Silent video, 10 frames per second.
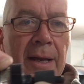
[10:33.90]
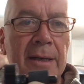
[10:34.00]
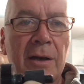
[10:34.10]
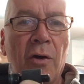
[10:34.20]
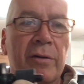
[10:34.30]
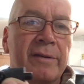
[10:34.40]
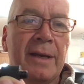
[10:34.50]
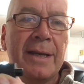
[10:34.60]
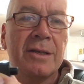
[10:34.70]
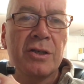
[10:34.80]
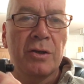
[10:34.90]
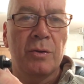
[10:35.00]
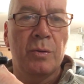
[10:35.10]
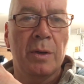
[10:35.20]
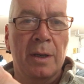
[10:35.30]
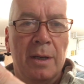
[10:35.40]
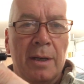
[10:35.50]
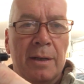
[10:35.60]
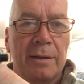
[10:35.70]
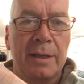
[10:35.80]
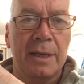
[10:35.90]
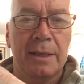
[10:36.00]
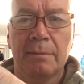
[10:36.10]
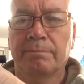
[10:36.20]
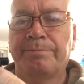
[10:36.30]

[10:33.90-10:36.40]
and locks into the